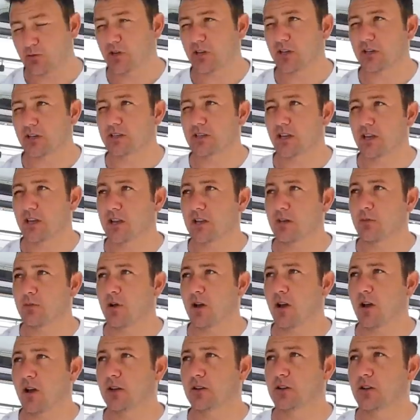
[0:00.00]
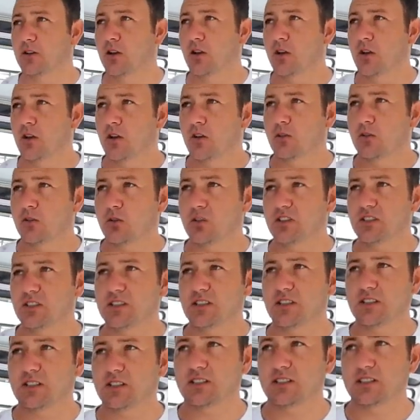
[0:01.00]
we can take about 3,
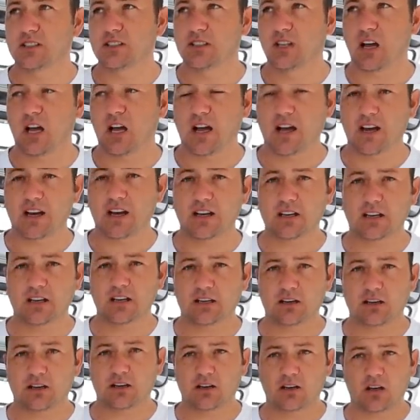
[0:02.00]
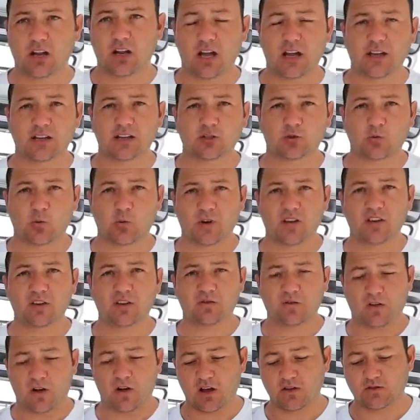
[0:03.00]
6, 9, 9
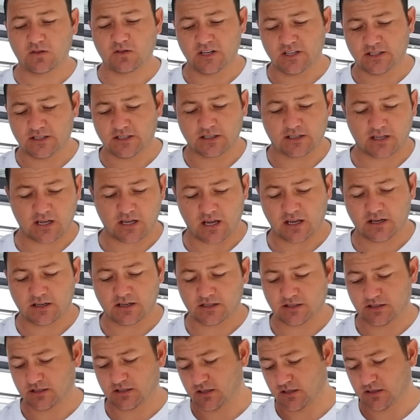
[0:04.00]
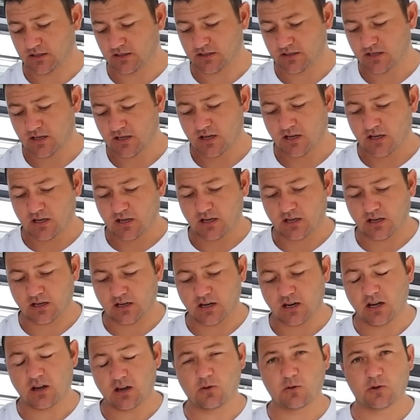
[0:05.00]
25-litre canisters in
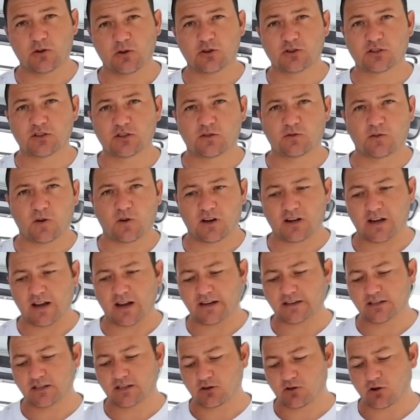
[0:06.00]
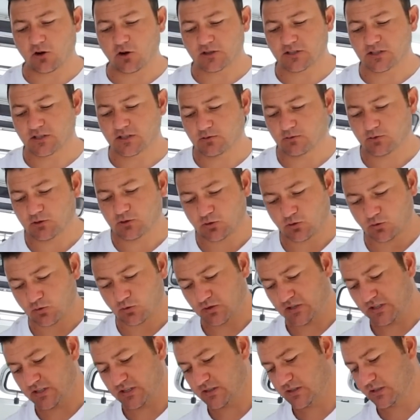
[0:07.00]
here. We used it for Atlantic crossing. We
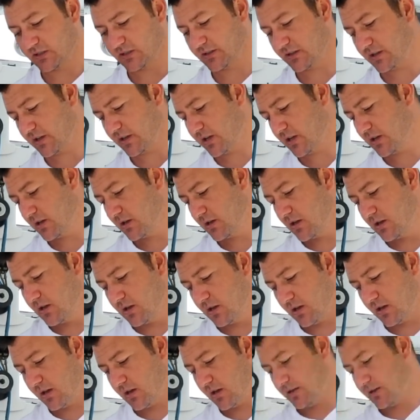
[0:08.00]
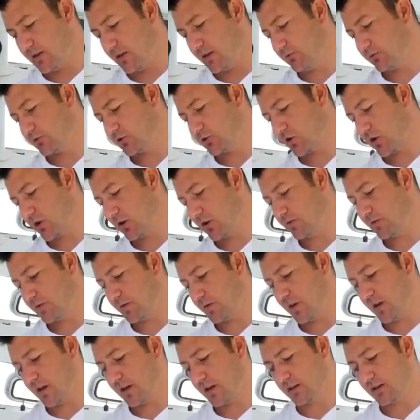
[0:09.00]
stored diesel in there, and that was great for
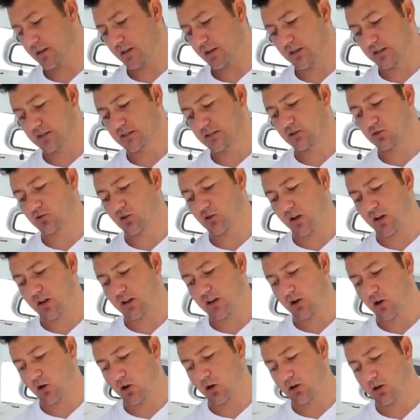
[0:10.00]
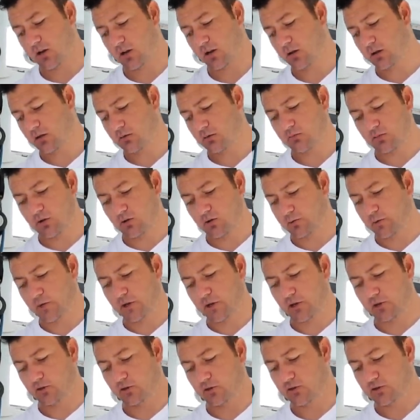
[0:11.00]
that. It is a dry locker, but we
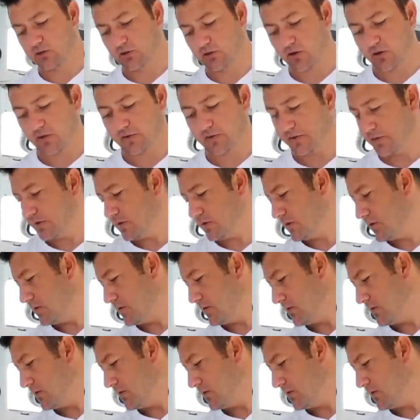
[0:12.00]
don't use it often,